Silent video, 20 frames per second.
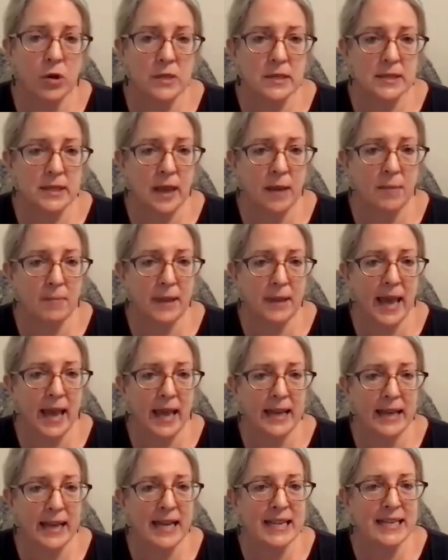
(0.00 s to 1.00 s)
some
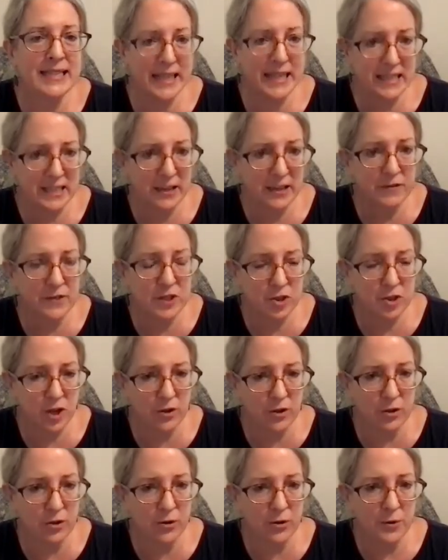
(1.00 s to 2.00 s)
kind of addictive
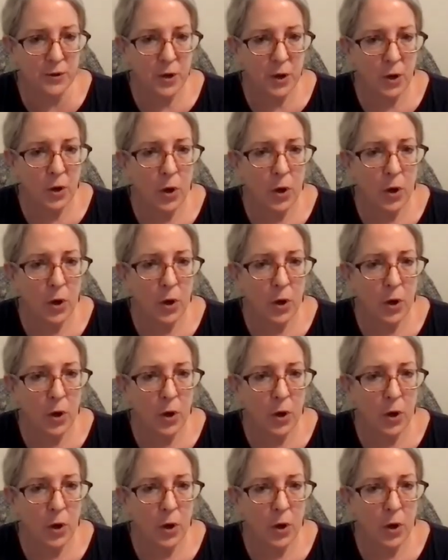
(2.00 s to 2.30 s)
struggle,